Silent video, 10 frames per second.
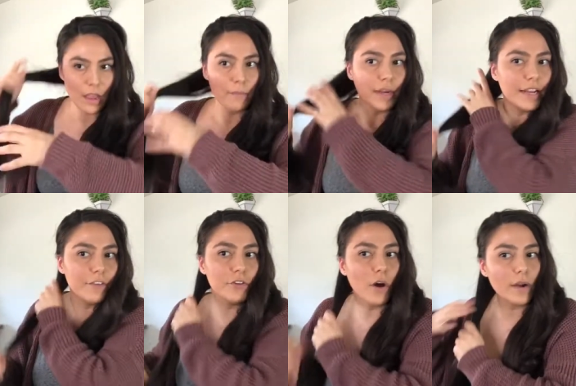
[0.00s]
But if
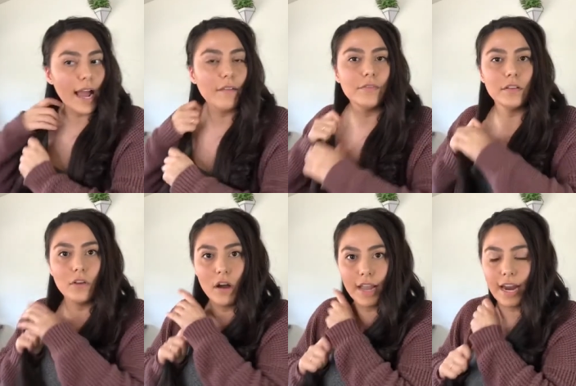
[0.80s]
you don't have
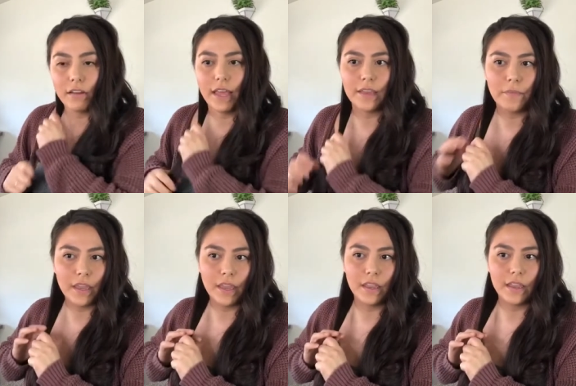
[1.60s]
long hair like
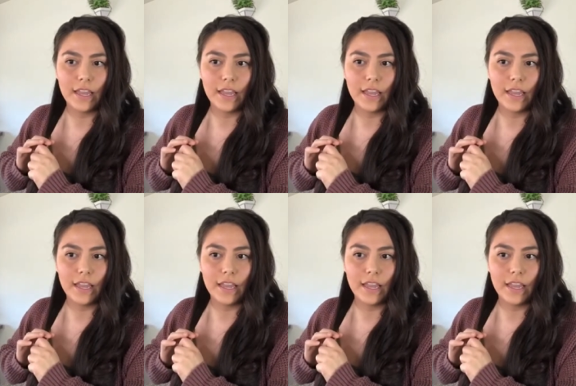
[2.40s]
me,